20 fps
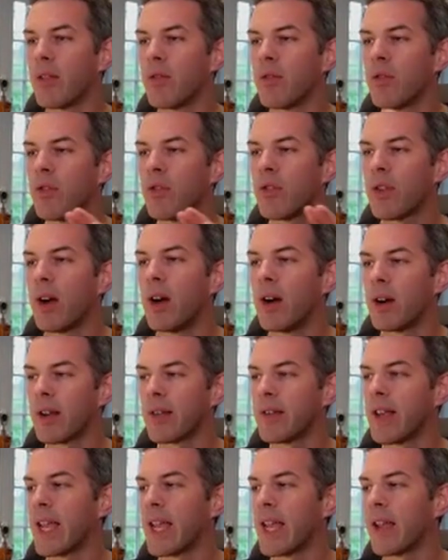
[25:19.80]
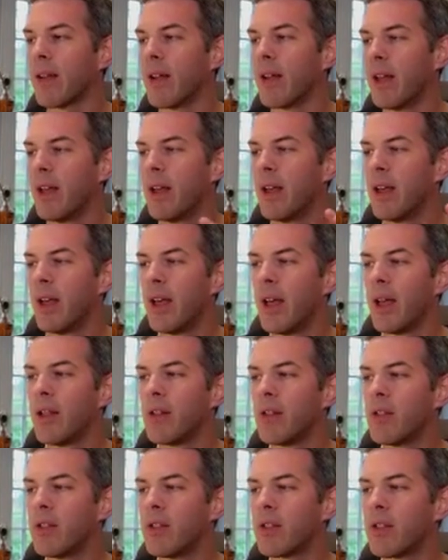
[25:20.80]
targeting,
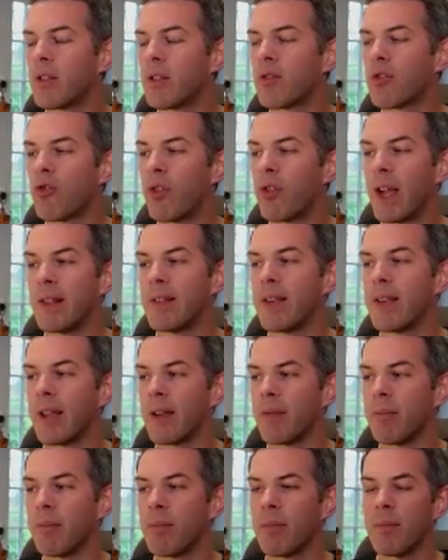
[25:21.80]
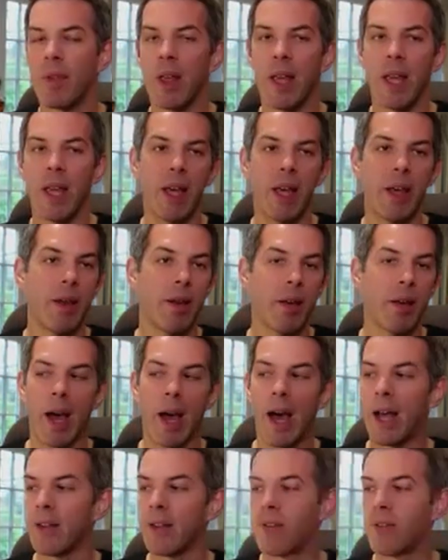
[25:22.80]
creating the
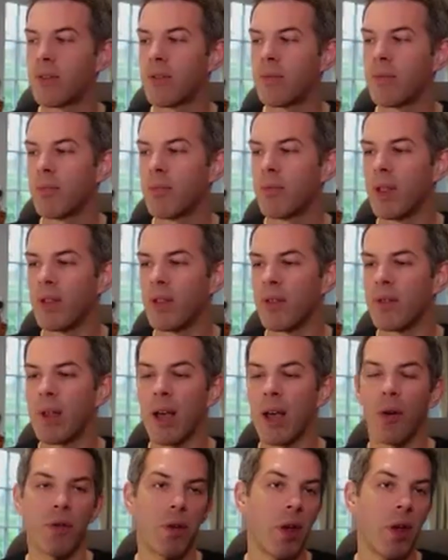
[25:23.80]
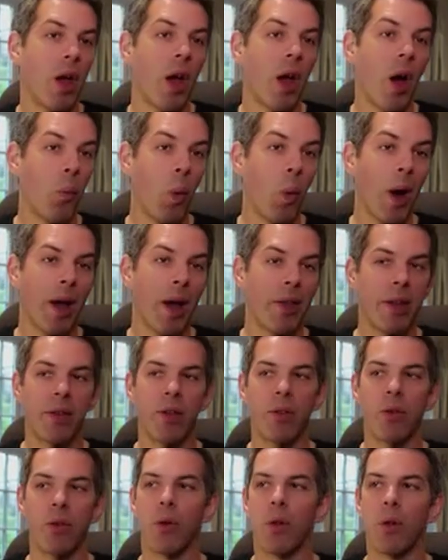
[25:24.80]
ads themselves, and where this
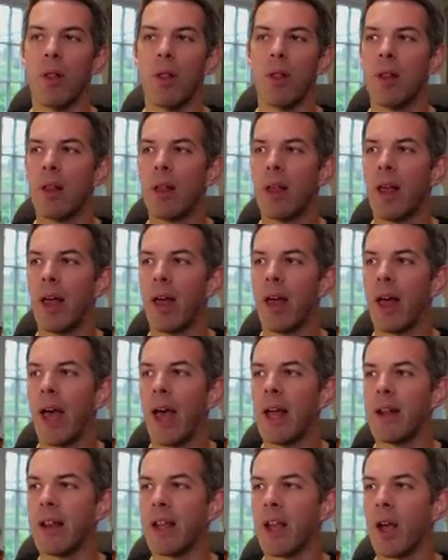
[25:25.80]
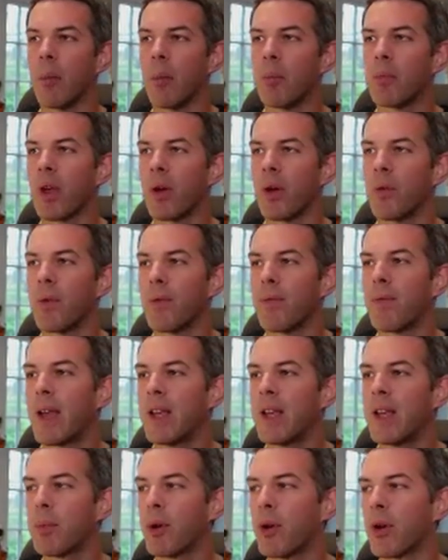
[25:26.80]
is all ending up. So for
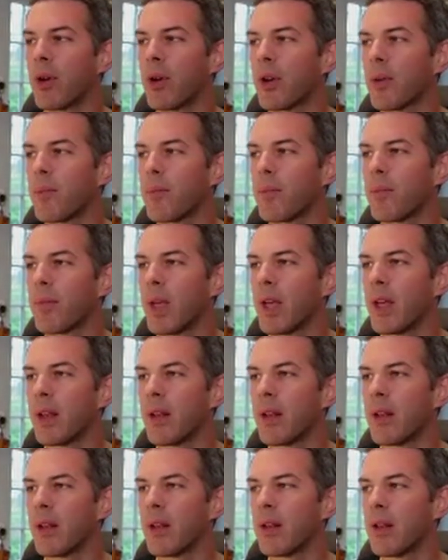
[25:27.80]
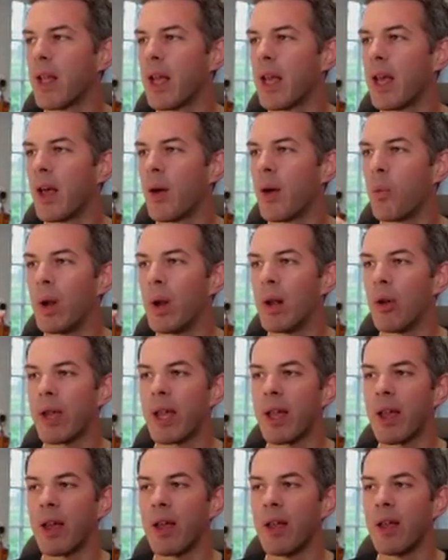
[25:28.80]
Facebook, we're
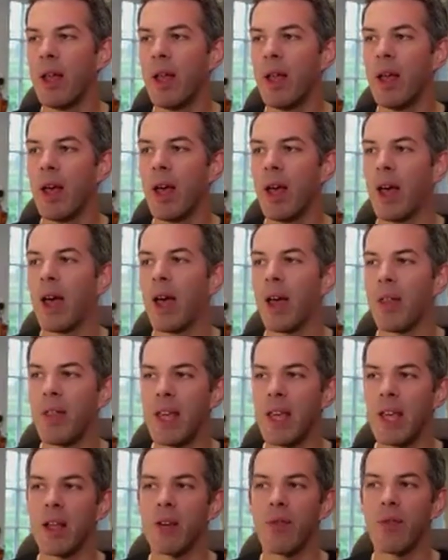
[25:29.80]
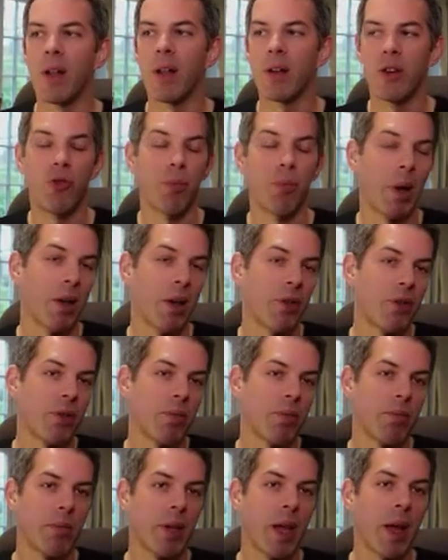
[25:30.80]
looking at the Advantage
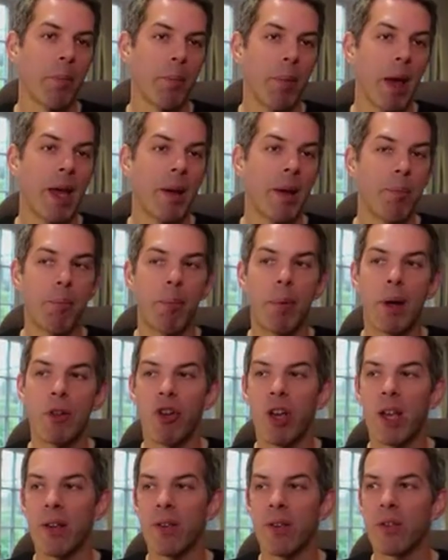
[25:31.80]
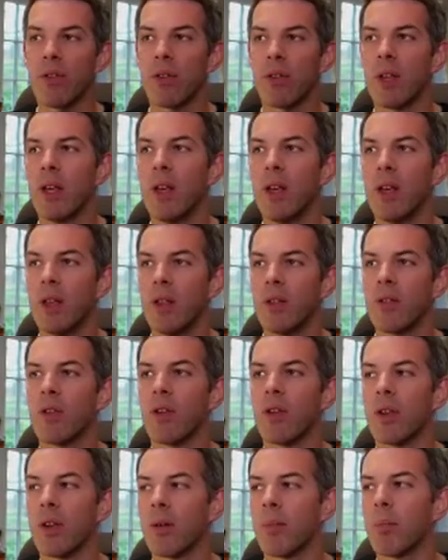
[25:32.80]
Plus campaign budgets
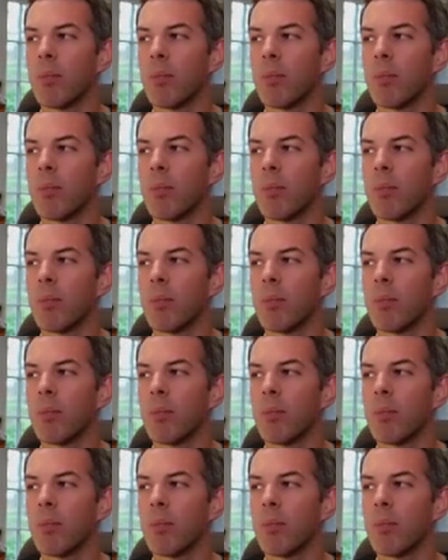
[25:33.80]
to